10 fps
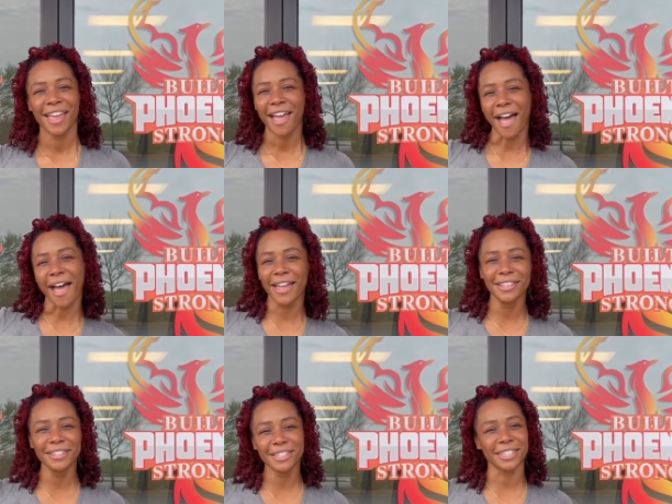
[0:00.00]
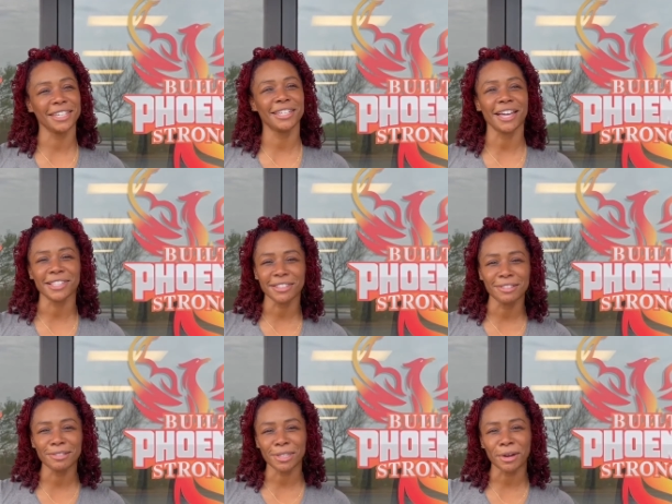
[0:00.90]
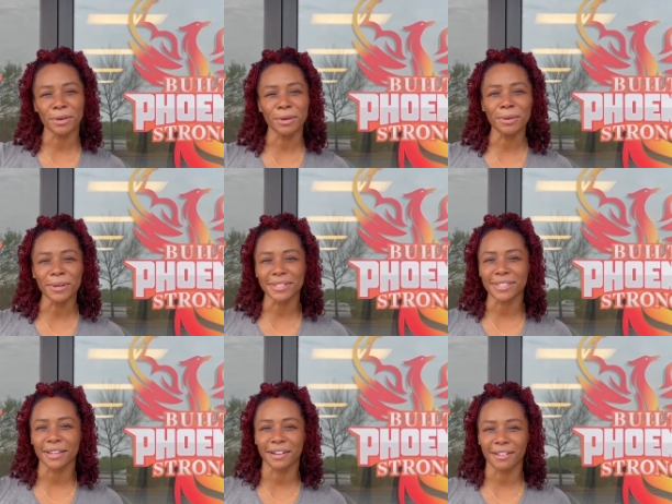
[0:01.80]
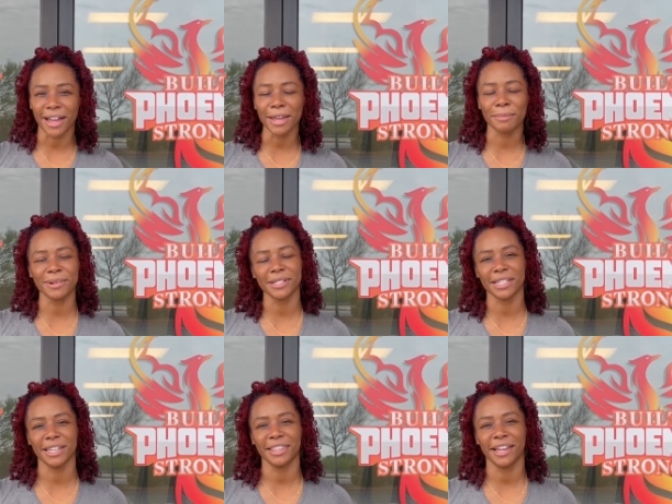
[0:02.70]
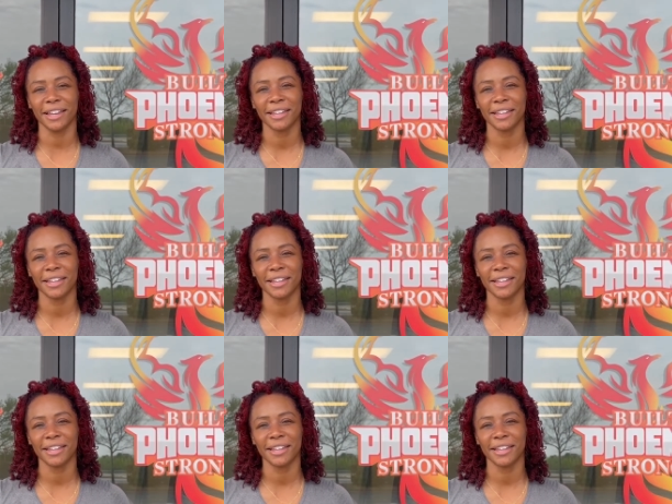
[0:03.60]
and she doesn't lose her cool. So I appreciate that.